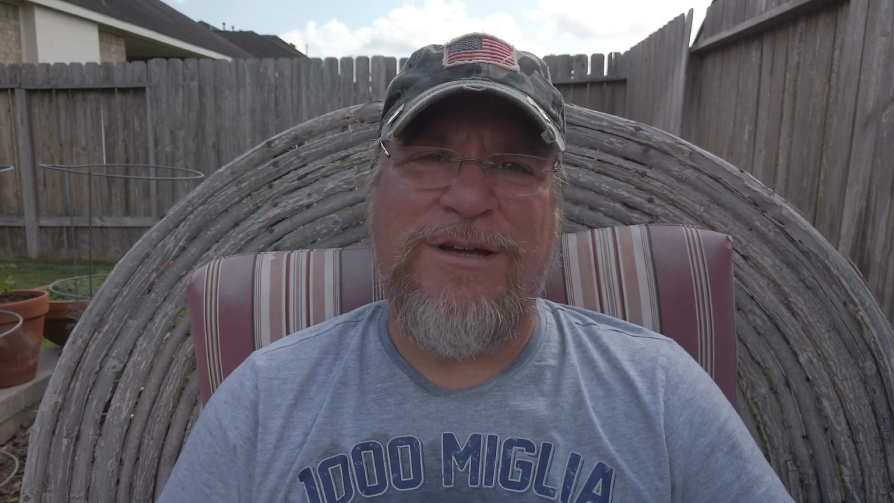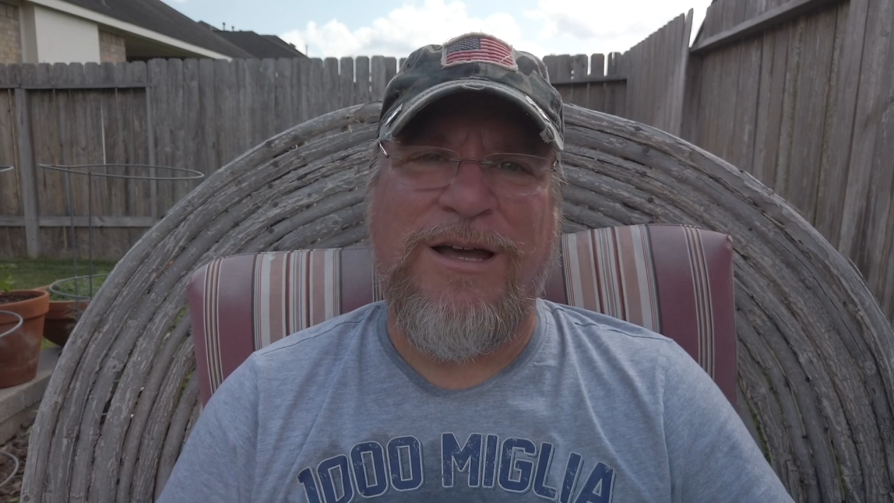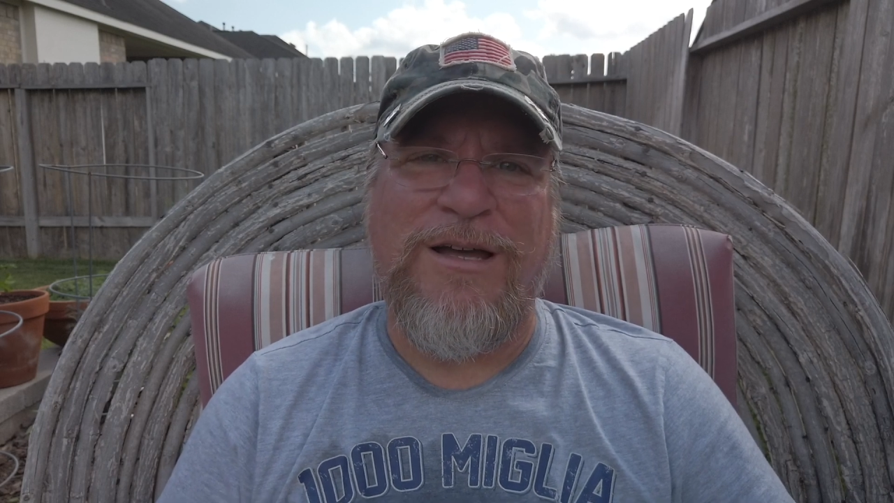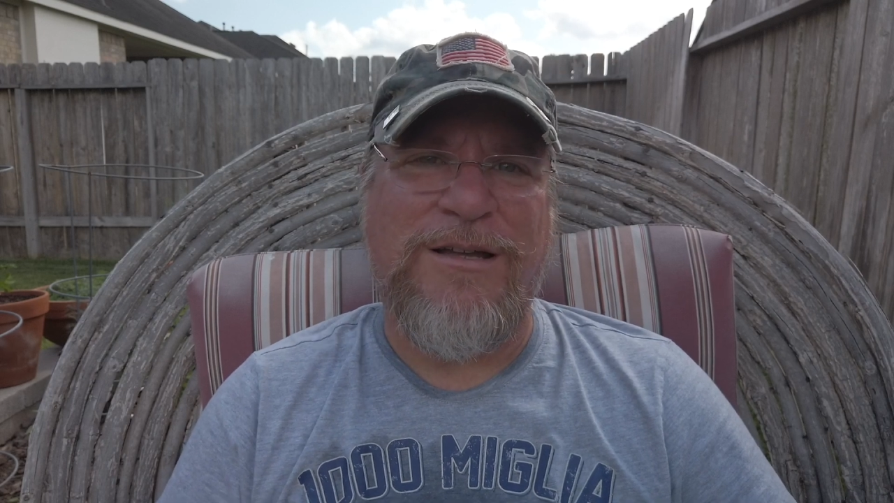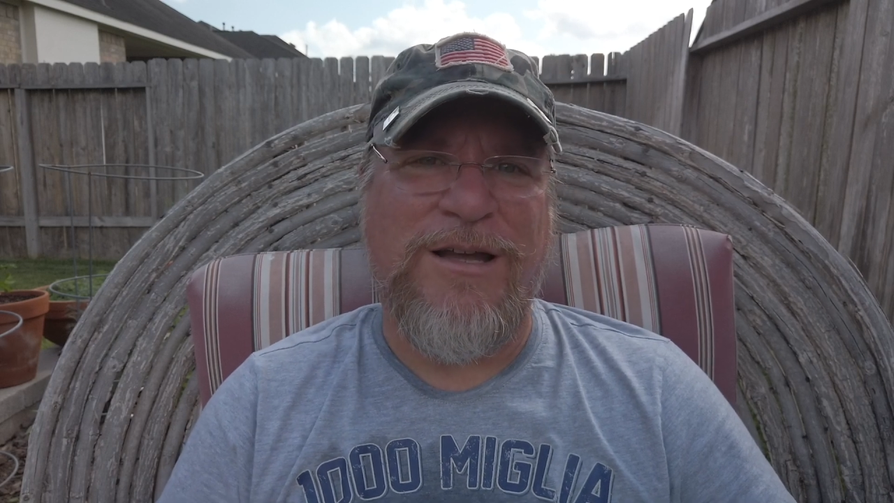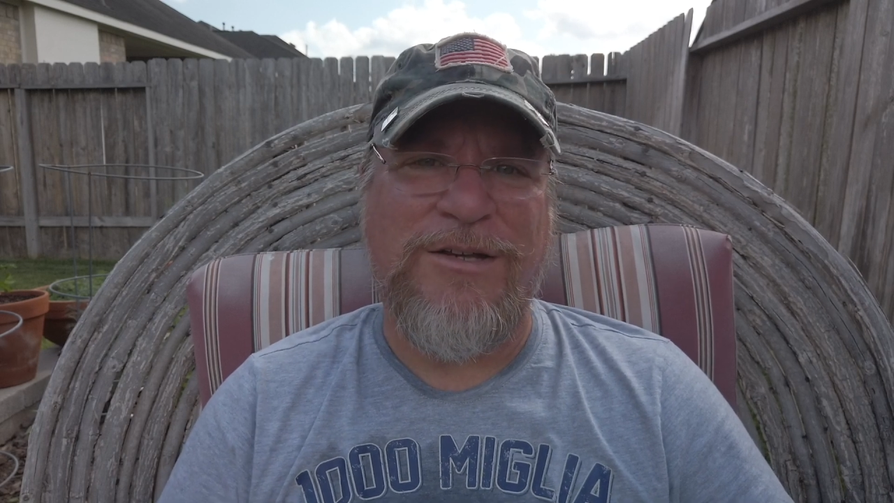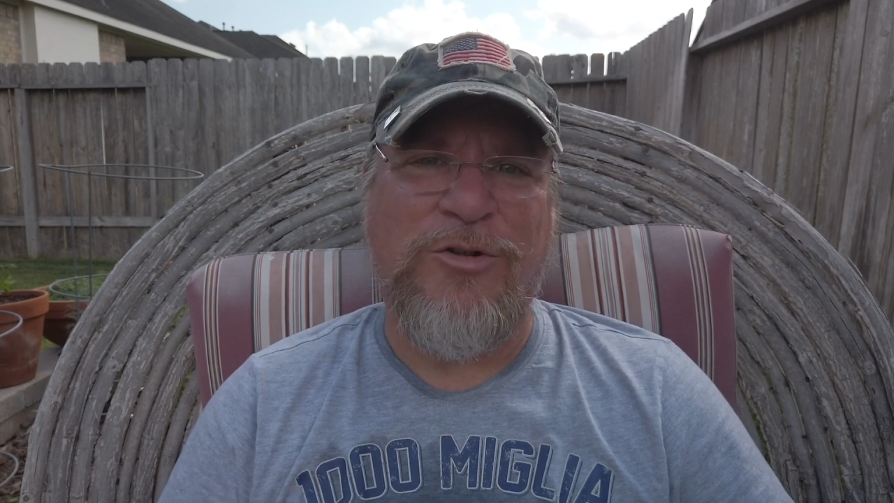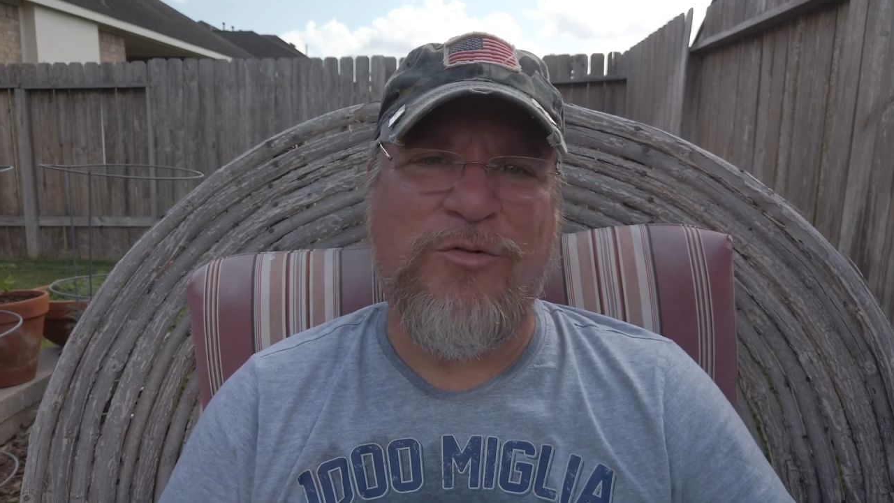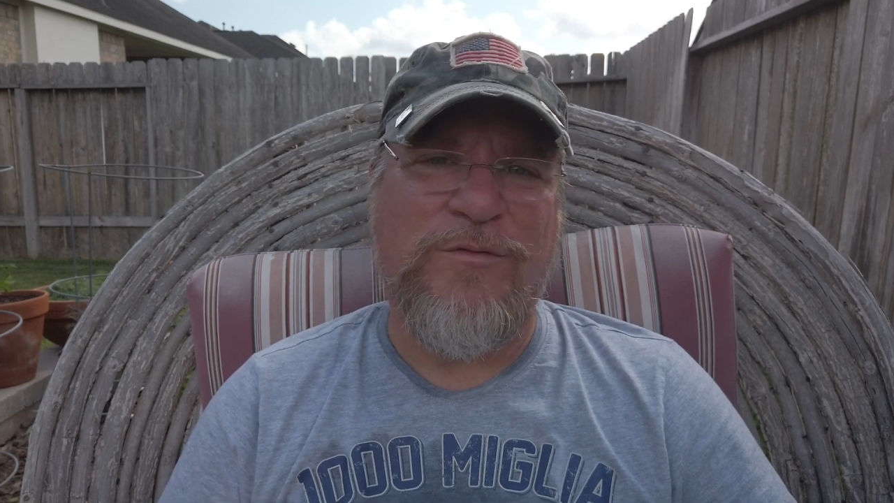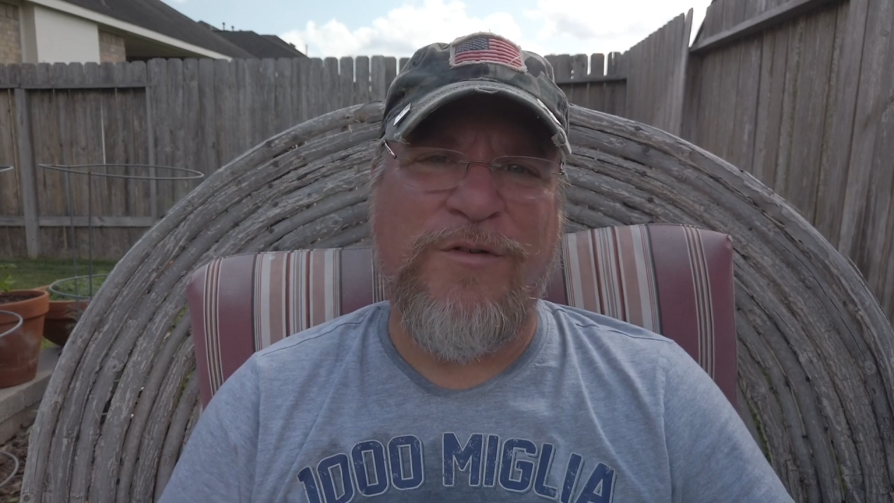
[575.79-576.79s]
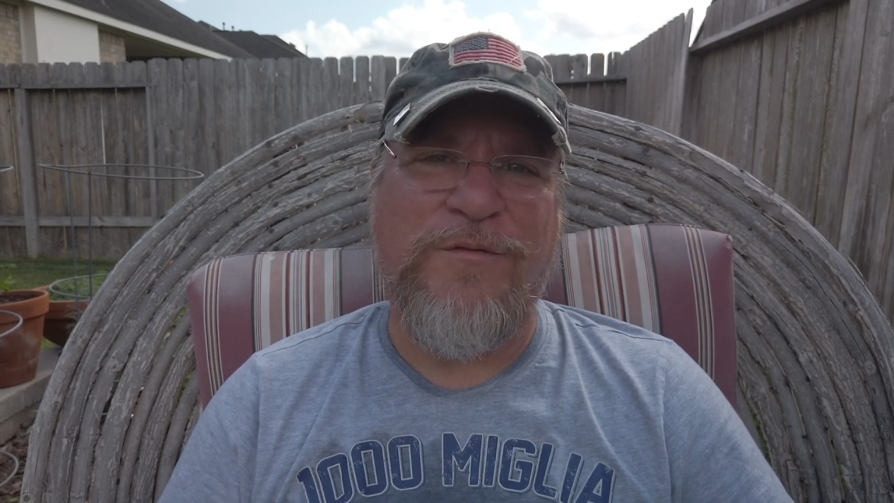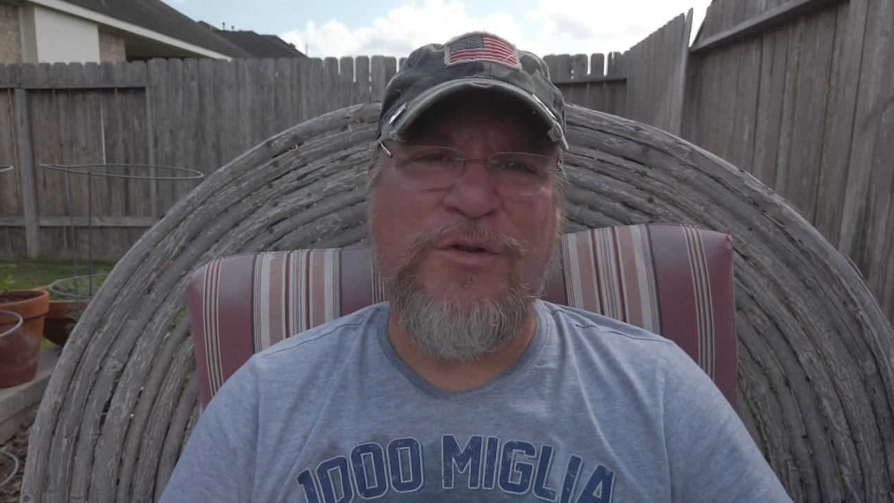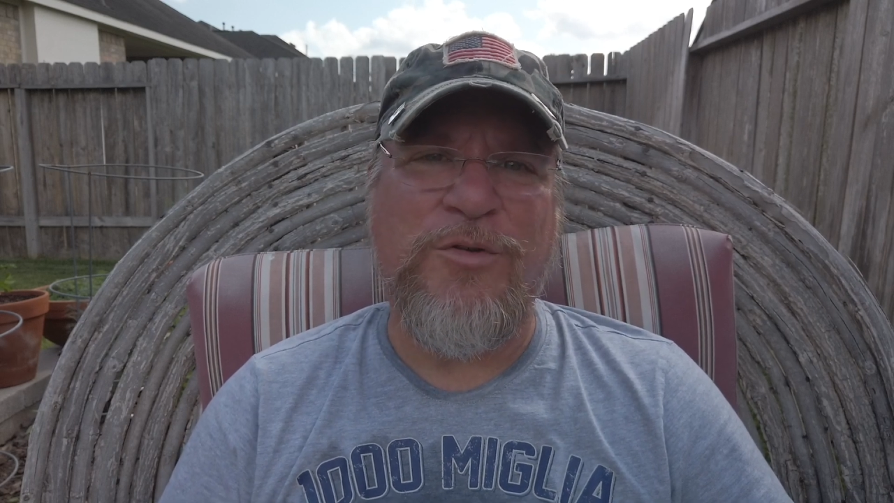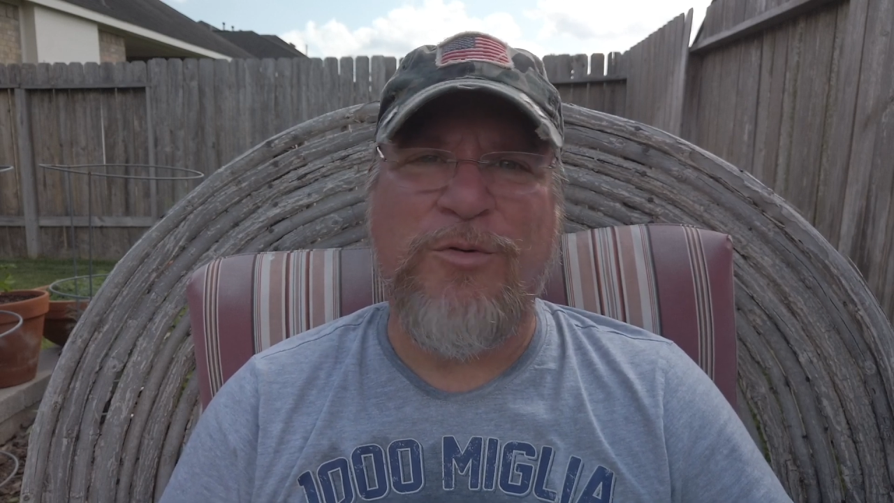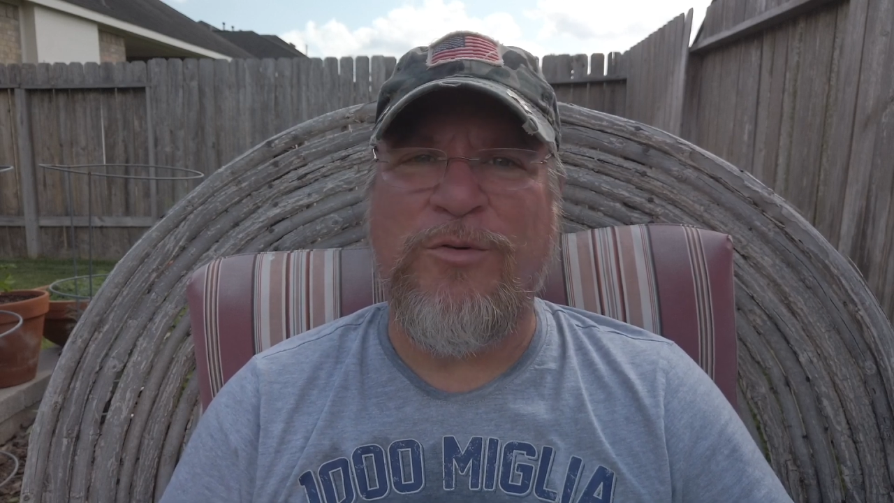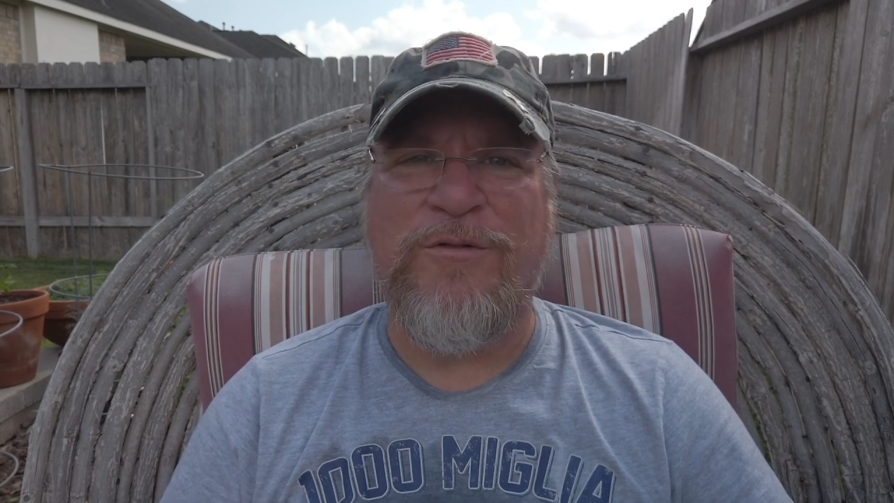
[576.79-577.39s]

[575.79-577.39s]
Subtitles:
I know of a few who